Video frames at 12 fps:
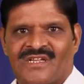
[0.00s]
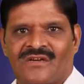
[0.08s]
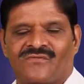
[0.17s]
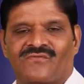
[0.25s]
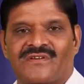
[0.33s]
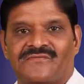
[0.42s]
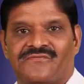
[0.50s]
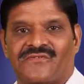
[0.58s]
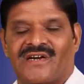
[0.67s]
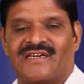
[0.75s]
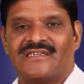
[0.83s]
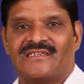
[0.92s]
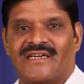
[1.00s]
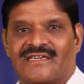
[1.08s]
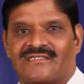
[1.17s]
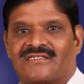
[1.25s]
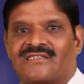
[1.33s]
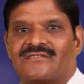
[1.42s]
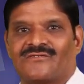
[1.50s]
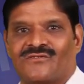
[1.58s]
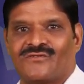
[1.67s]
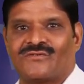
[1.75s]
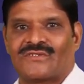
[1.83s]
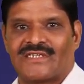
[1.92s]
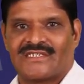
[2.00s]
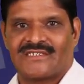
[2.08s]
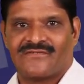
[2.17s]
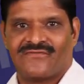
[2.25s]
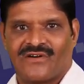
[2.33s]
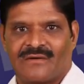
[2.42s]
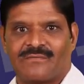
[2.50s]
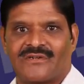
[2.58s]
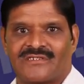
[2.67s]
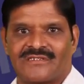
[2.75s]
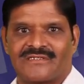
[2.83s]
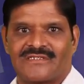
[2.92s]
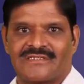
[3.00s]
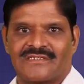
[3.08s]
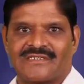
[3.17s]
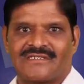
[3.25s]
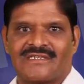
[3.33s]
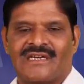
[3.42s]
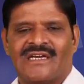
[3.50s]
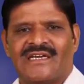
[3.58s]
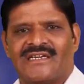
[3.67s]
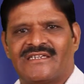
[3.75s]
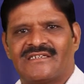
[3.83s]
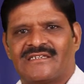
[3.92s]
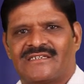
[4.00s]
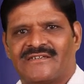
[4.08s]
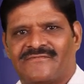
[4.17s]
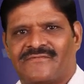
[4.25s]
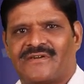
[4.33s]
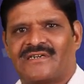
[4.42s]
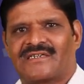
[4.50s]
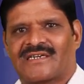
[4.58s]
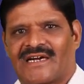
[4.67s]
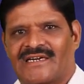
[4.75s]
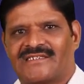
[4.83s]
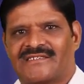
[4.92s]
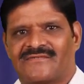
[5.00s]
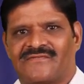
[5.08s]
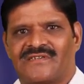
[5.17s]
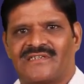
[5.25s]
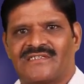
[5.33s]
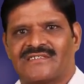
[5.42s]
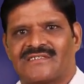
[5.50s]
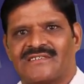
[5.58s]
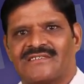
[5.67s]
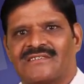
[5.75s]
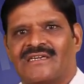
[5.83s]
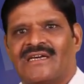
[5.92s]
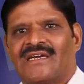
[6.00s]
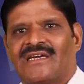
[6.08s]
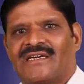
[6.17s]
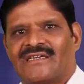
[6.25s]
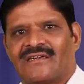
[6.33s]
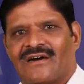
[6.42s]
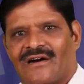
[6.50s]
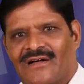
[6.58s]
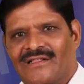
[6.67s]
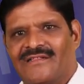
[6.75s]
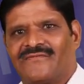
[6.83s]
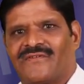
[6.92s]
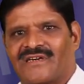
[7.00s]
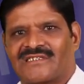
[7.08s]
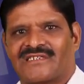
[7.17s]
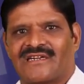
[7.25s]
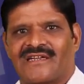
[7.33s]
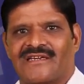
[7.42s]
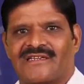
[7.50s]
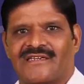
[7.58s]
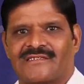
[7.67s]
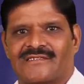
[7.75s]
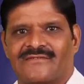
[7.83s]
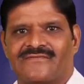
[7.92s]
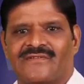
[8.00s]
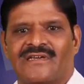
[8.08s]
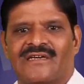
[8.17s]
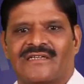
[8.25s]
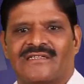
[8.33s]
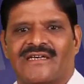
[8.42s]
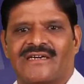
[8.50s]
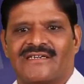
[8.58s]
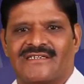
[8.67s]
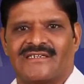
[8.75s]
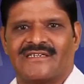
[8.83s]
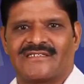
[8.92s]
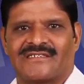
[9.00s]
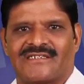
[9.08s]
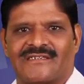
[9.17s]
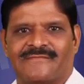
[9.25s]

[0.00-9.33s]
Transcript: We find extensive usage of operations research in different kinds of industries, in all the functional areas of the industry.